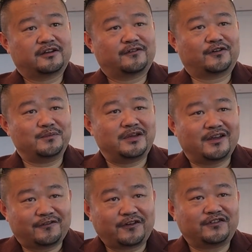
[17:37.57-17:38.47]
for me,
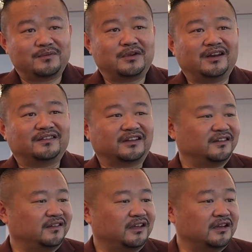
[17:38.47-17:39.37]
15 minutes
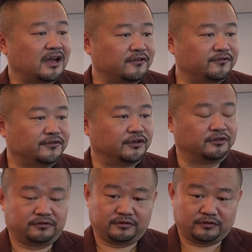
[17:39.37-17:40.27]
is enough
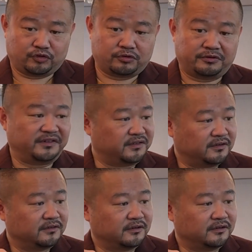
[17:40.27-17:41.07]
for a tourist.